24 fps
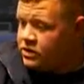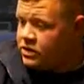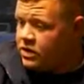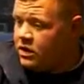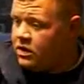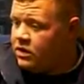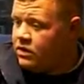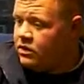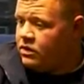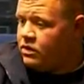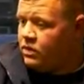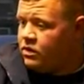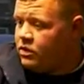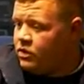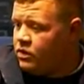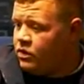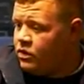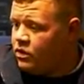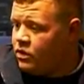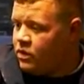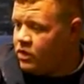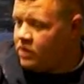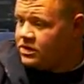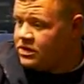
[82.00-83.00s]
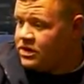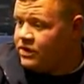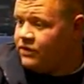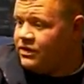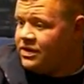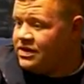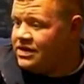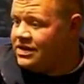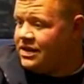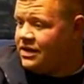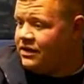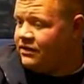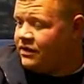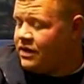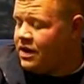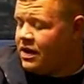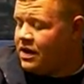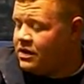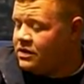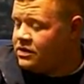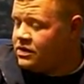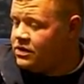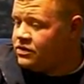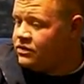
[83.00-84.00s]
so once I received
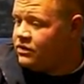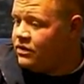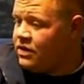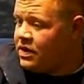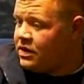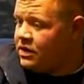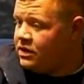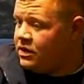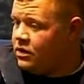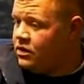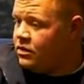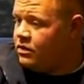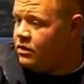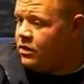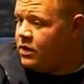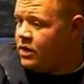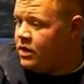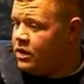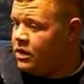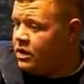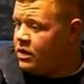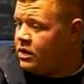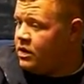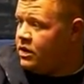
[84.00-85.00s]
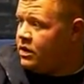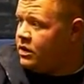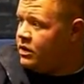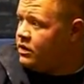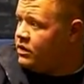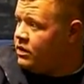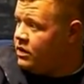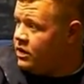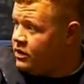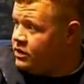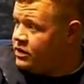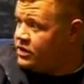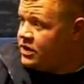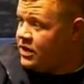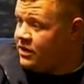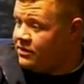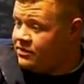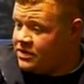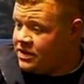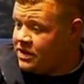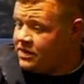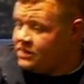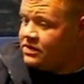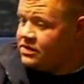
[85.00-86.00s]
that I just rang up the
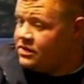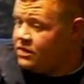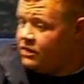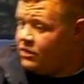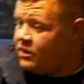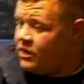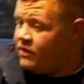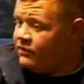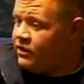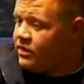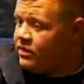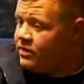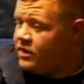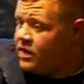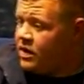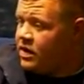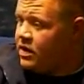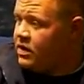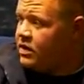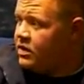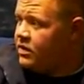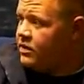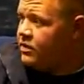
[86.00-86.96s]
job centre and went from there.